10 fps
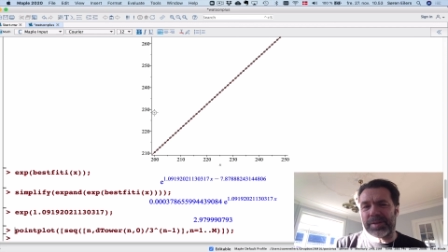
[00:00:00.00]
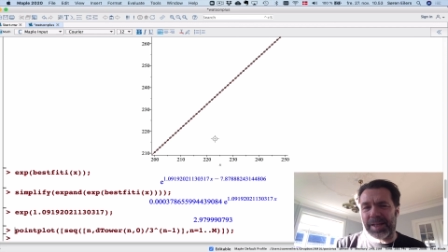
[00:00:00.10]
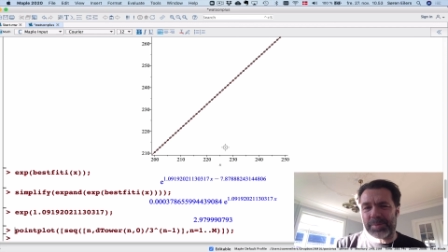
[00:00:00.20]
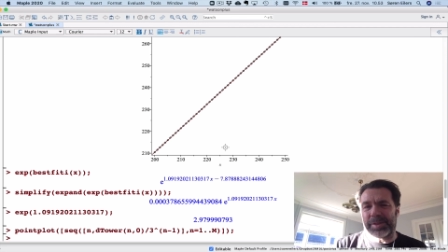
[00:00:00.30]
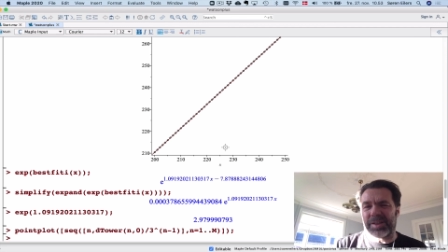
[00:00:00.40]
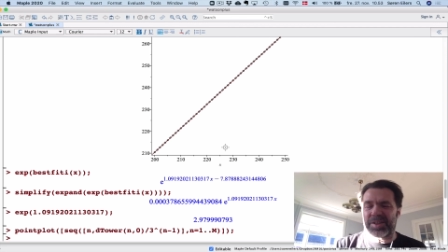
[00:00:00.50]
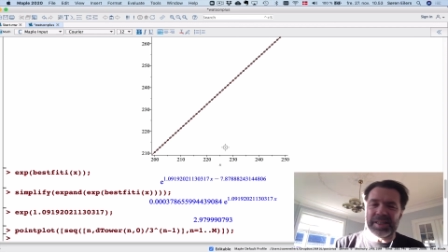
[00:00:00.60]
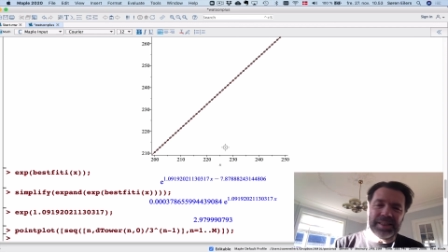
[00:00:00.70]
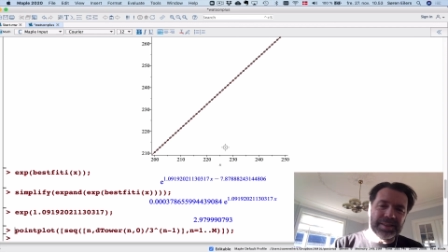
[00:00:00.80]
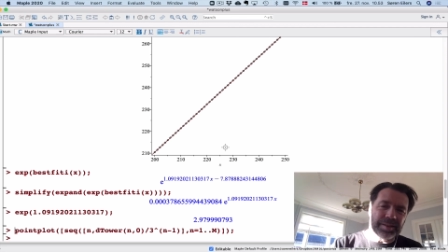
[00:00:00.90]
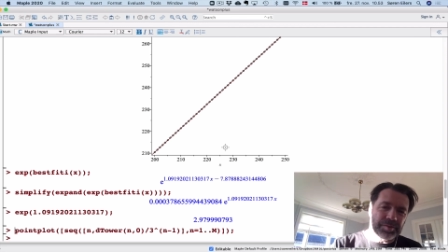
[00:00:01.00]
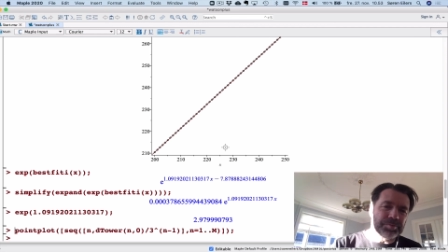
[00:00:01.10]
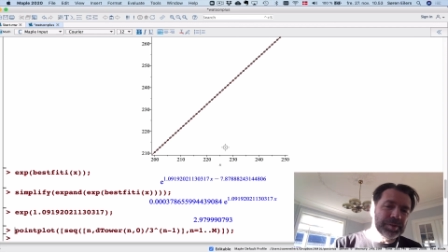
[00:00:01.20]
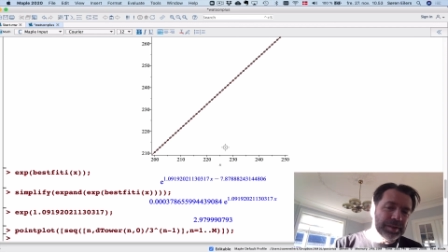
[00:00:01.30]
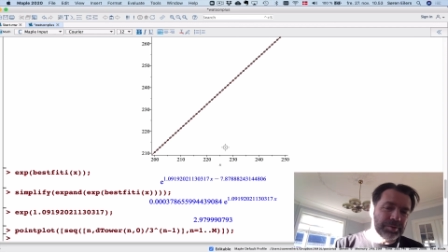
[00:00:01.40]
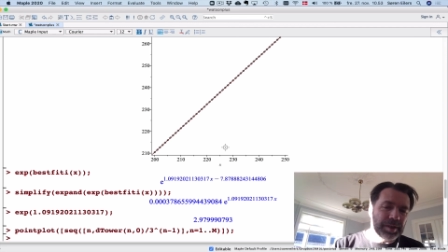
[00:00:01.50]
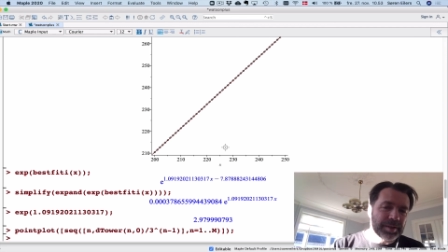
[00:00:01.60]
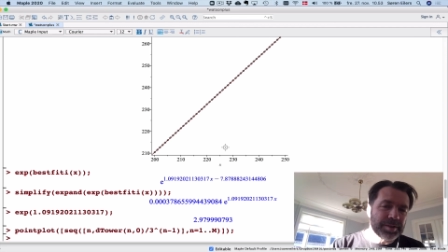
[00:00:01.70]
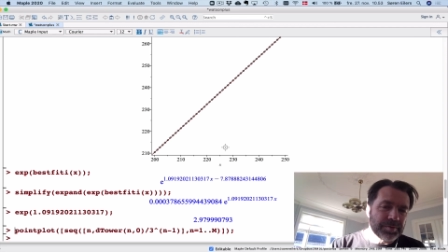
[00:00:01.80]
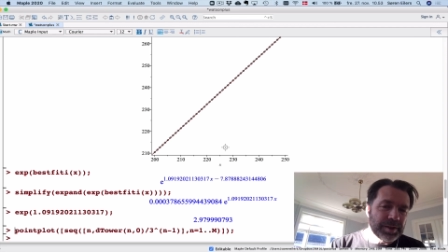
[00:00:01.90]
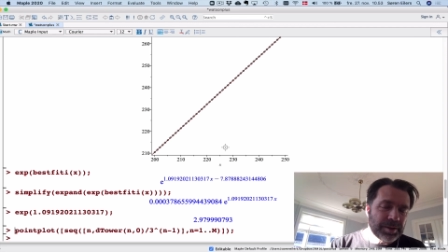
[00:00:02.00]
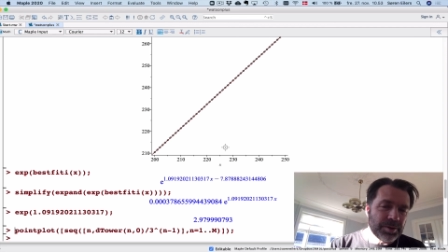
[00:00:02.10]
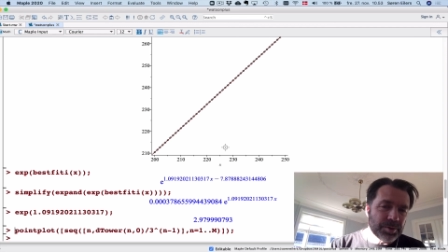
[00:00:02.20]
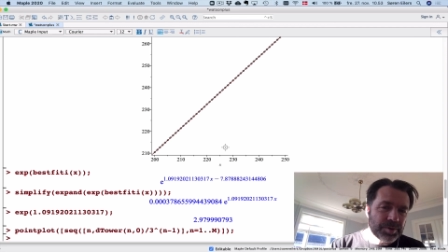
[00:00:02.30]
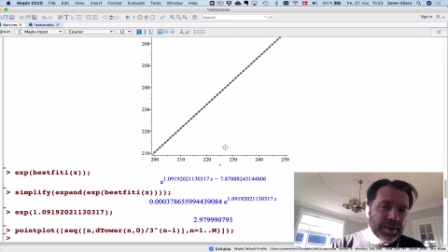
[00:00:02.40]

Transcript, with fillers: That's because E and 3 are relatively close.